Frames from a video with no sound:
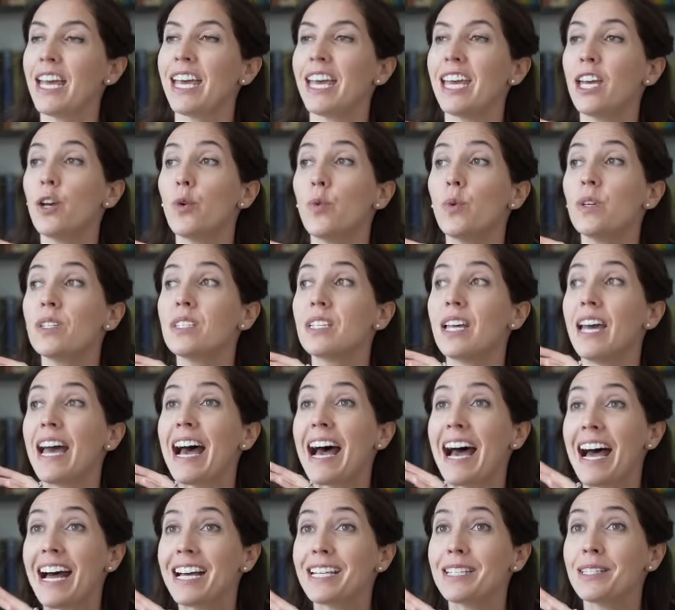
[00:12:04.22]
It was
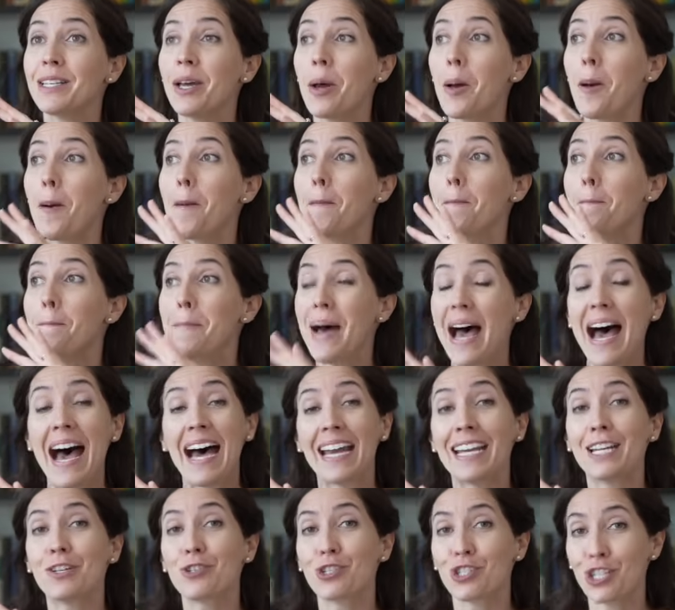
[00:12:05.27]
as
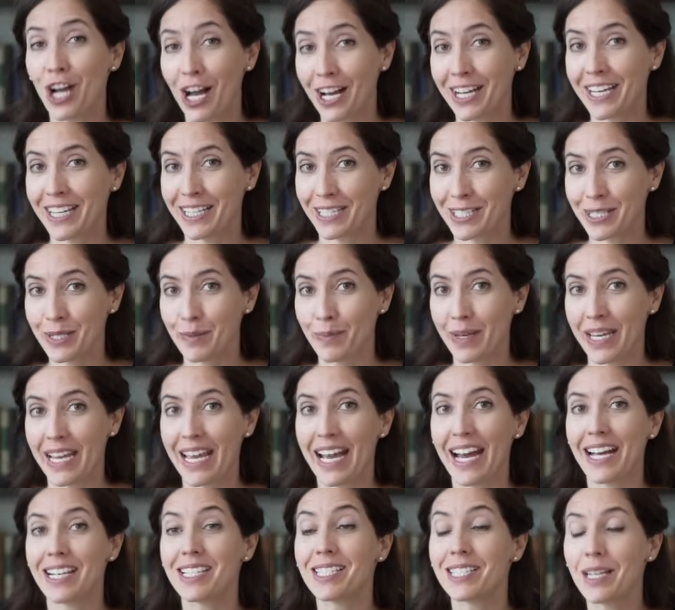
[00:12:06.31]
bad and shocking to me
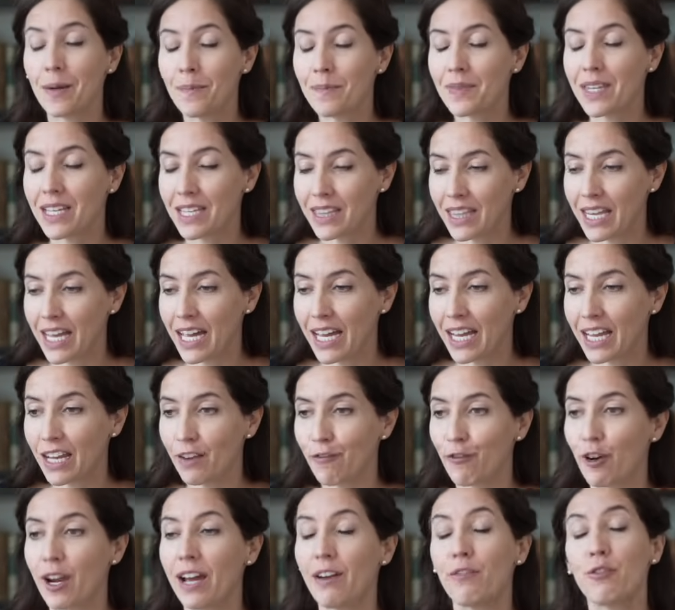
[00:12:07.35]
as something like,
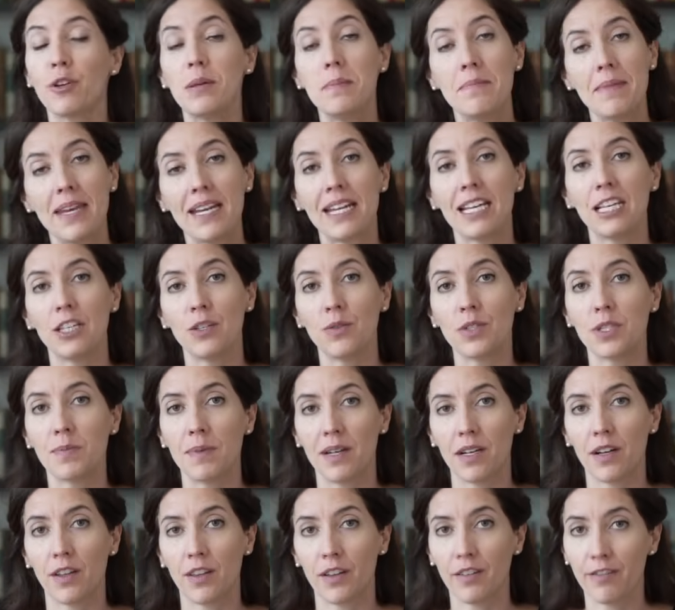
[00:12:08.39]
for every minute you
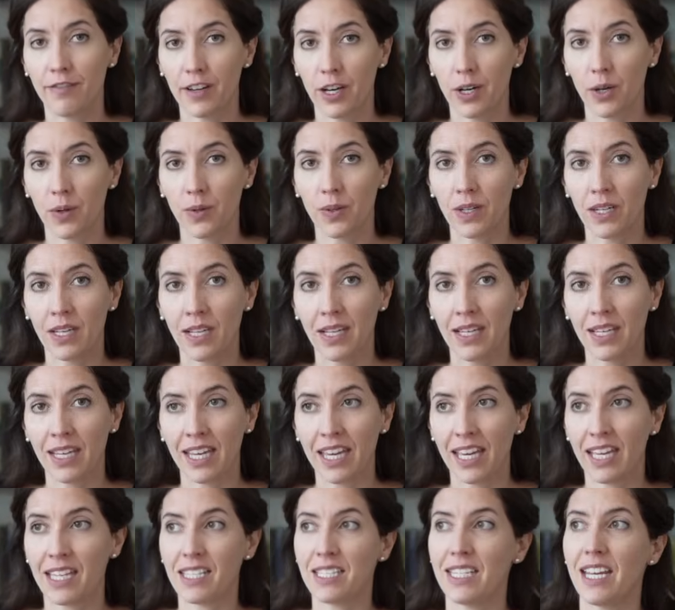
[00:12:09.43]
spend on the phone,
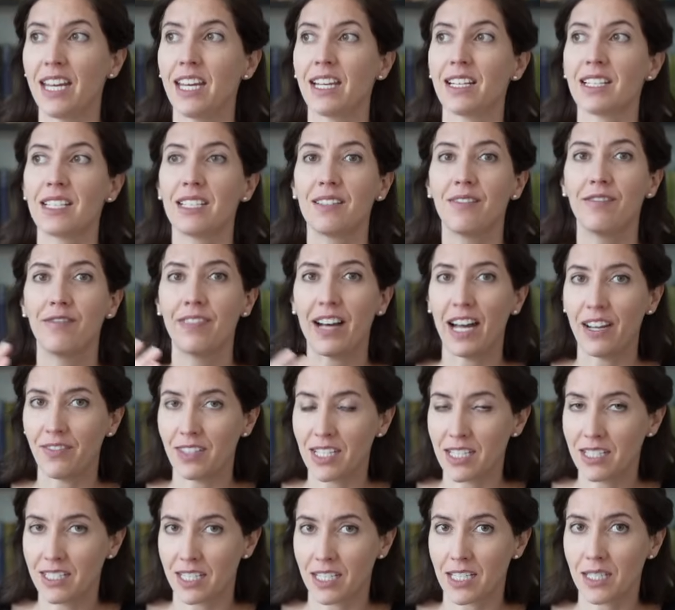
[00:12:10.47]
it takes 5 to
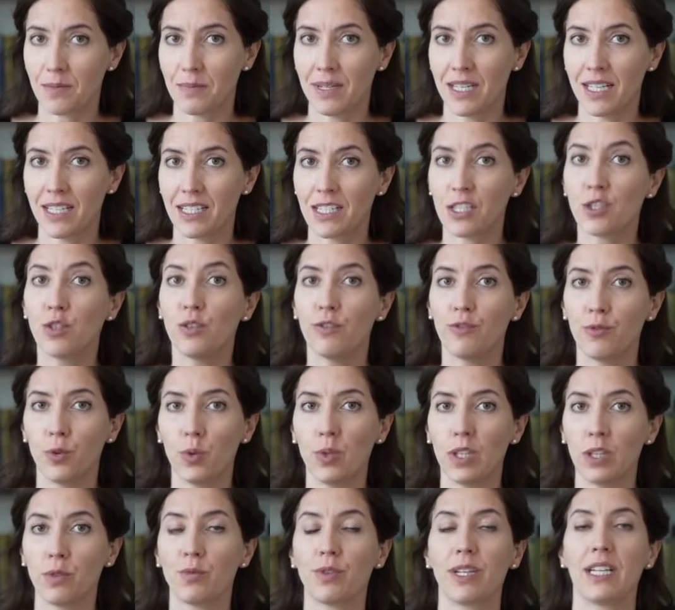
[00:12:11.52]
6 minutes to
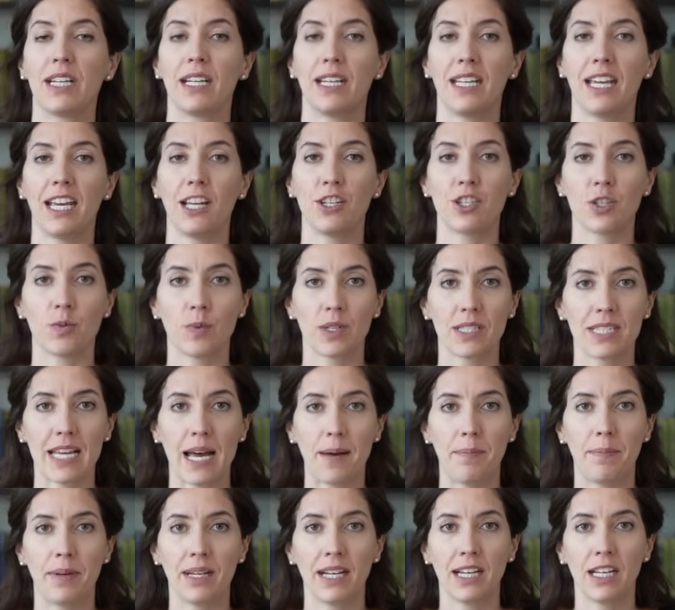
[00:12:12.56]
fully re-engage in what's
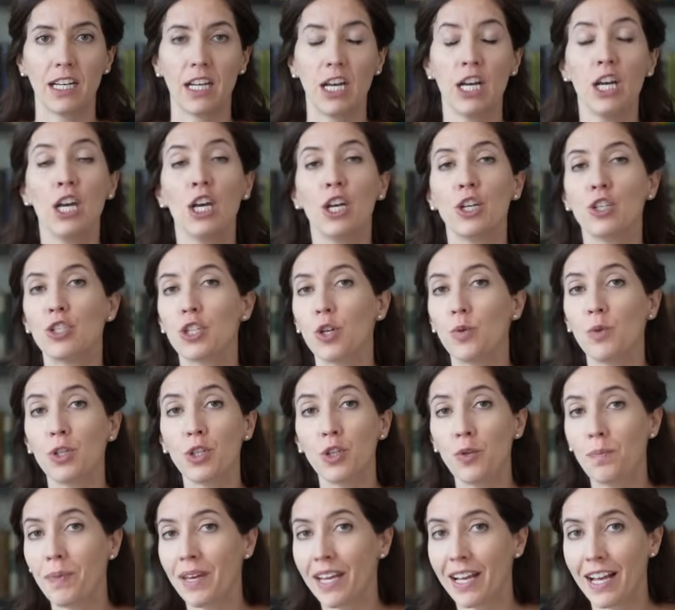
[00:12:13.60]
happening. So when
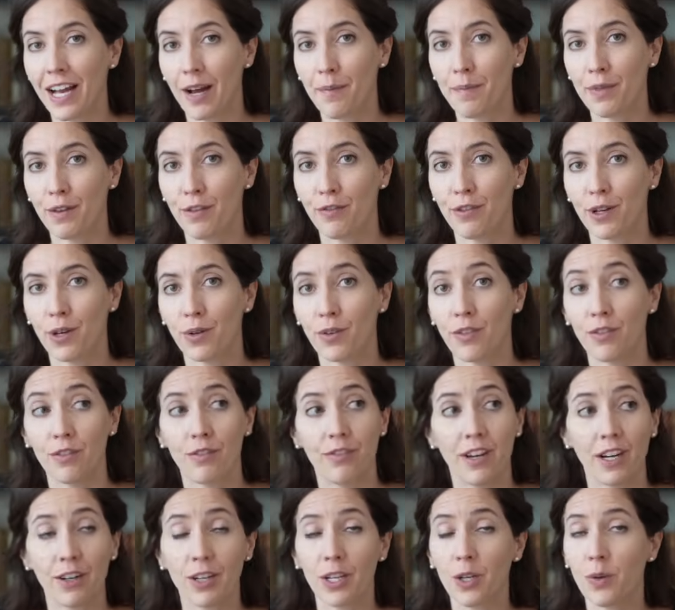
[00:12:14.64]
you pick up the phone
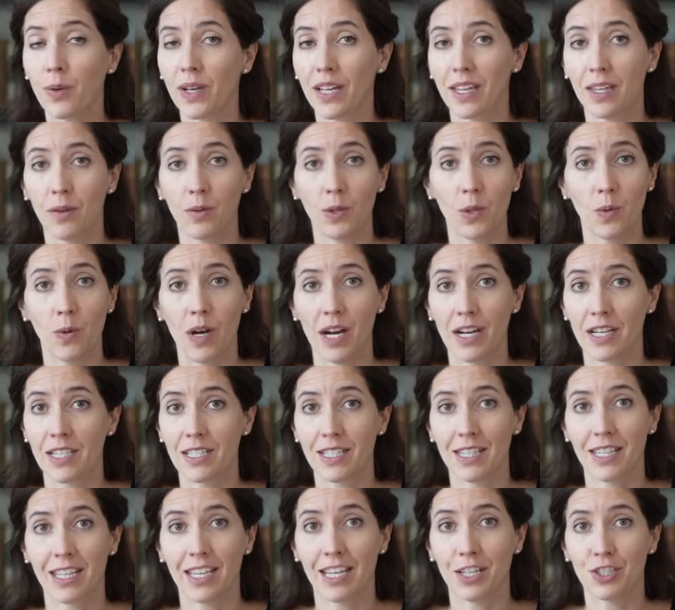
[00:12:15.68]
very quickly when you walk
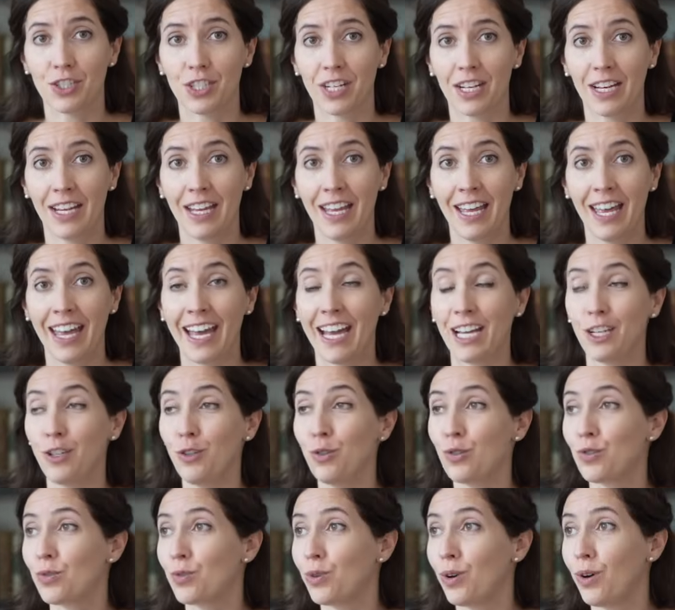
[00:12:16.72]
into the kitchen and you
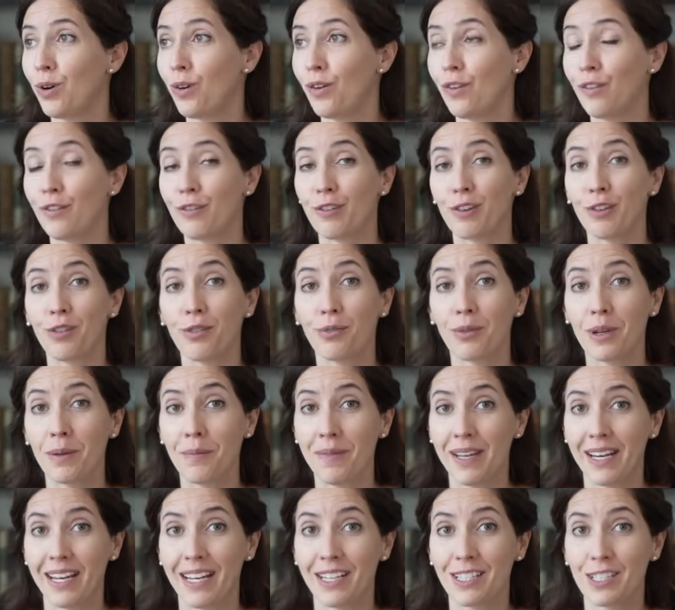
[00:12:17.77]
scroll for 3
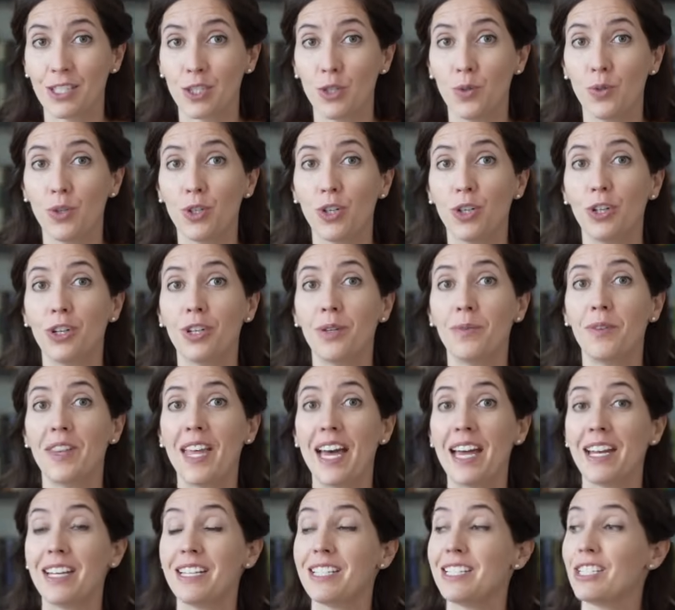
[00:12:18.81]
minutes, you could
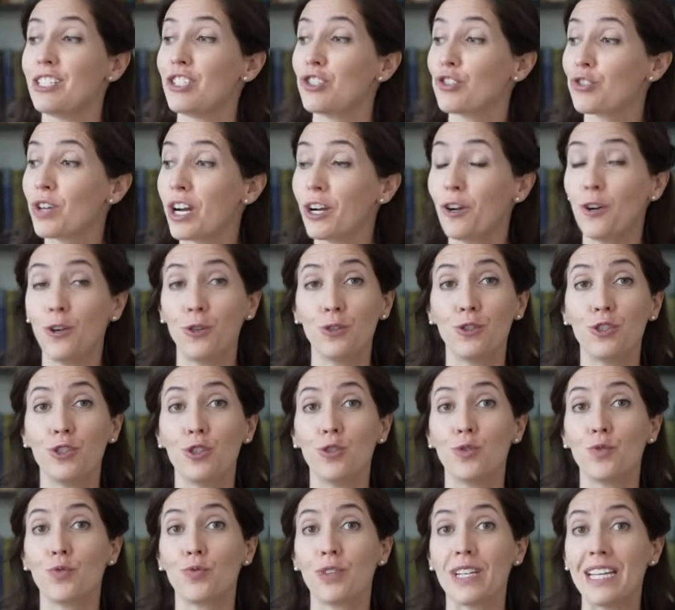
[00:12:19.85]
then struggle
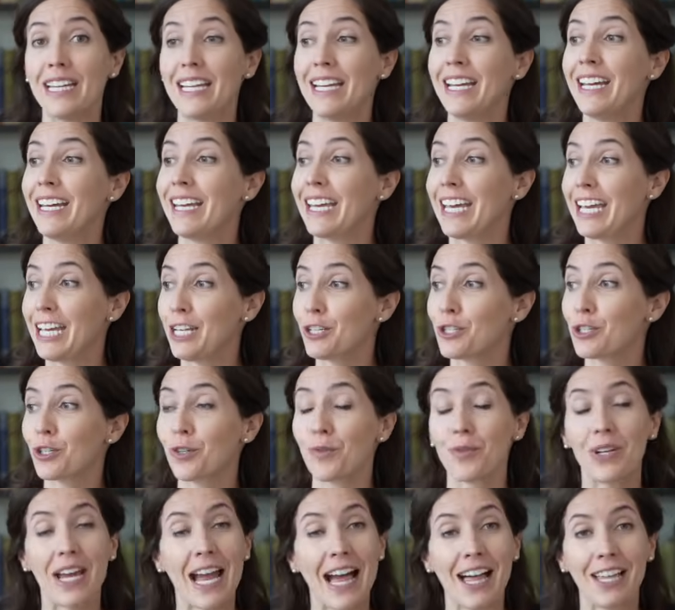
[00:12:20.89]
to
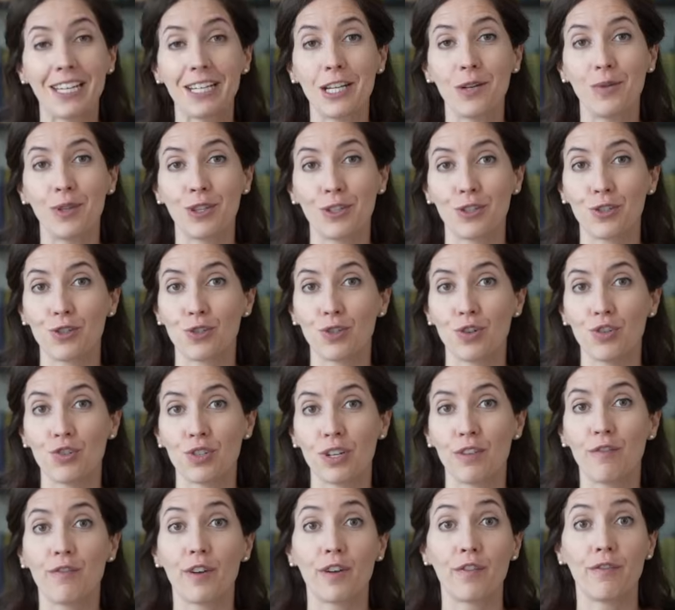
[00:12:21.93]
re-enter reality with your
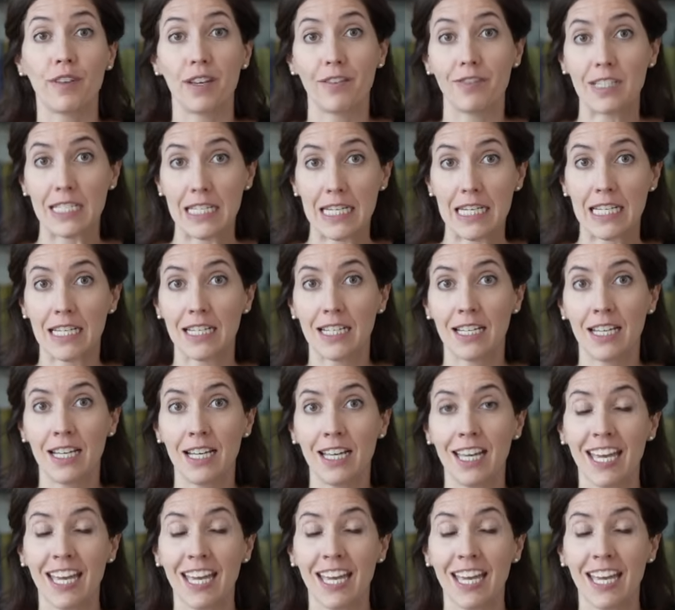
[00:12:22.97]
children for 15.